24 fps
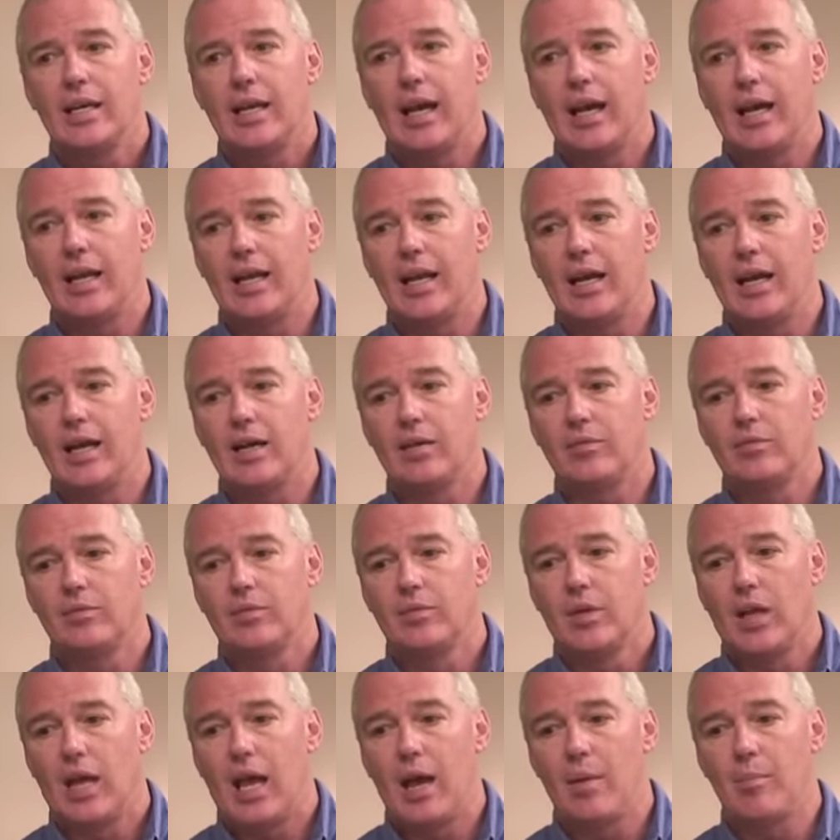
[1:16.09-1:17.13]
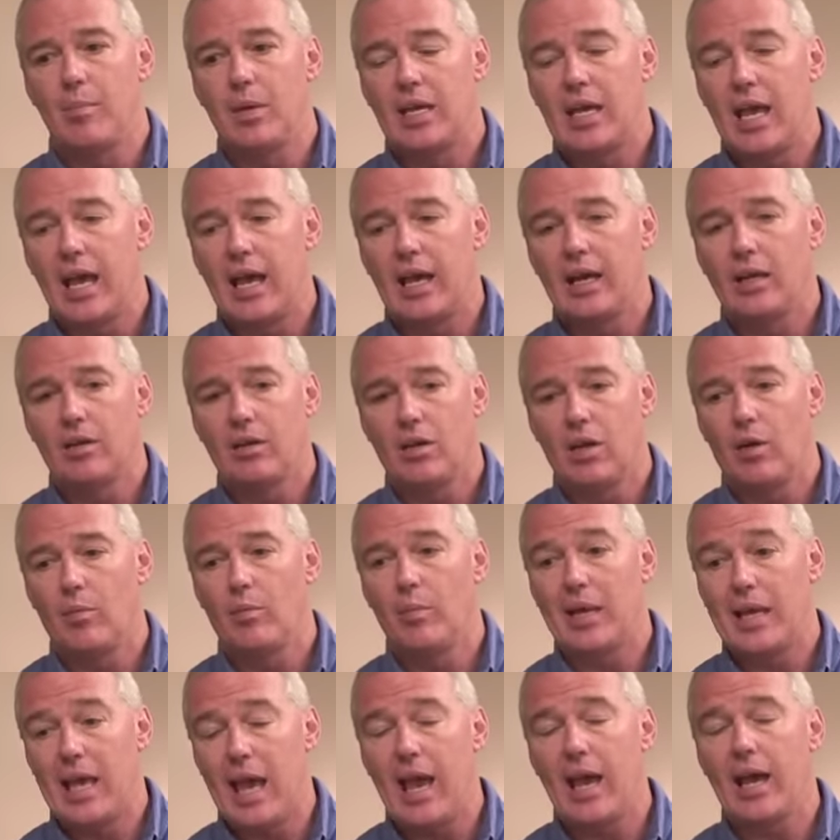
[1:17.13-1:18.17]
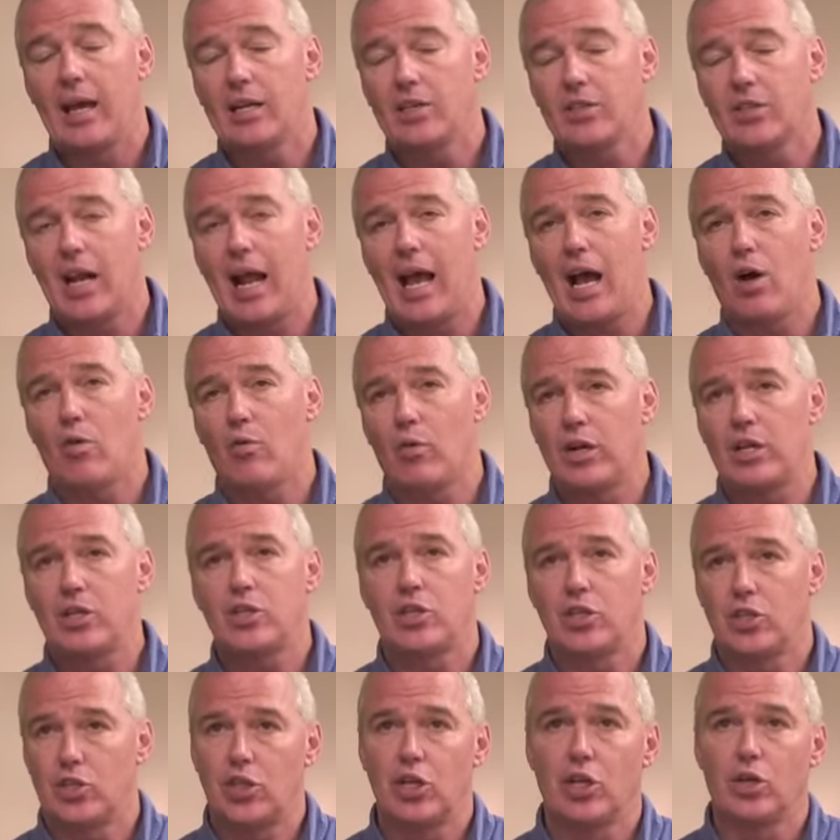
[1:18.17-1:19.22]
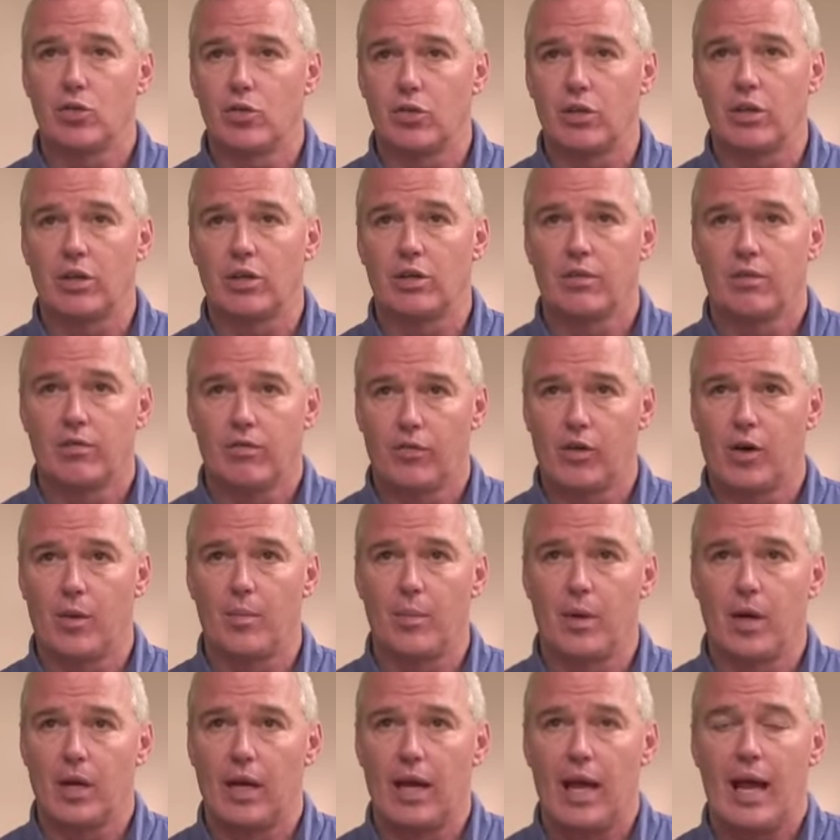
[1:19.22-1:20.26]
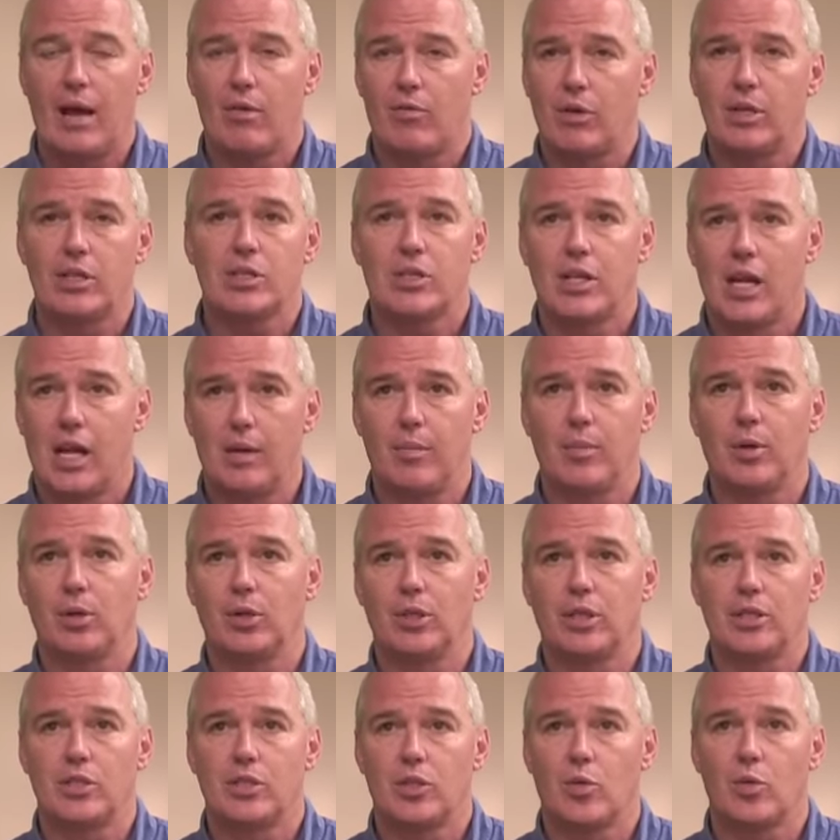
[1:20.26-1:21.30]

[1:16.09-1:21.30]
and began as an outreach to children from at-risk neighborhoods.